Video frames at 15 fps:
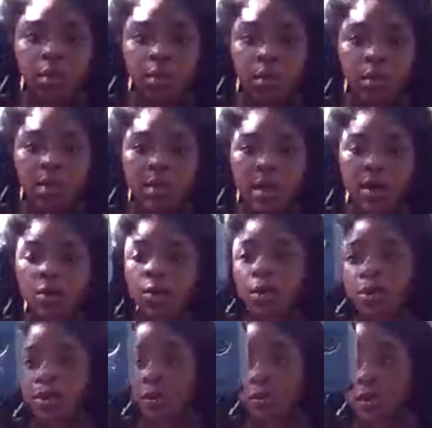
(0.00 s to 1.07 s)
it's not gonna look
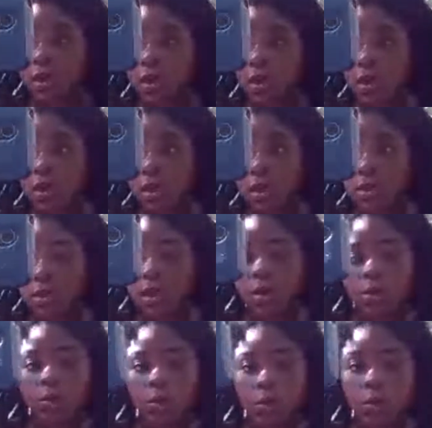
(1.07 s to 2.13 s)
so clean. It's not
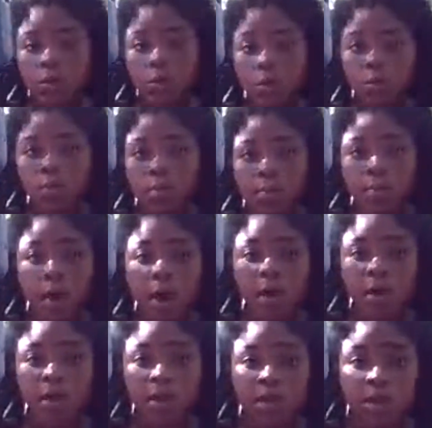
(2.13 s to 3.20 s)
gonna look so
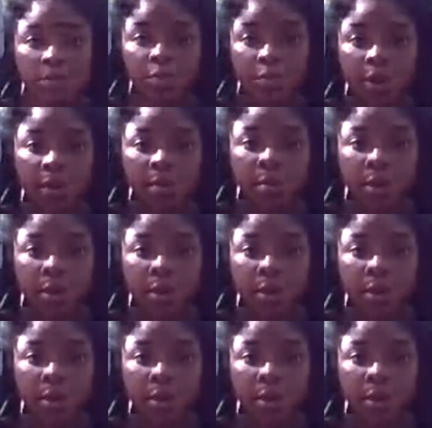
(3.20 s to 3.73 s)
polished and prep.